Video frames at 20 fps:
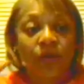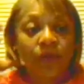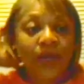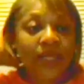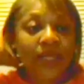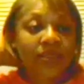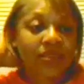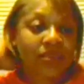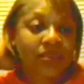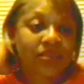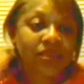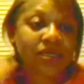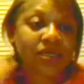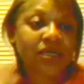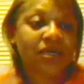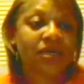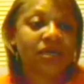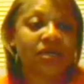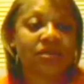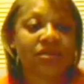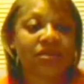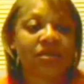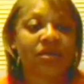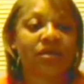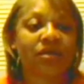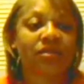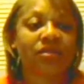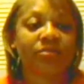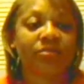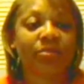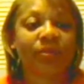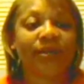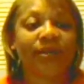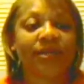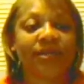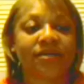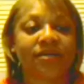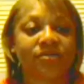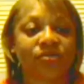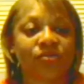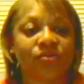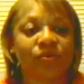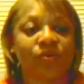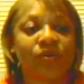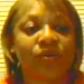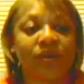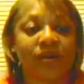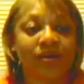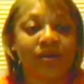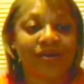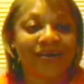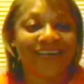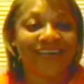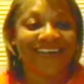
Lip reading: with the boy next door,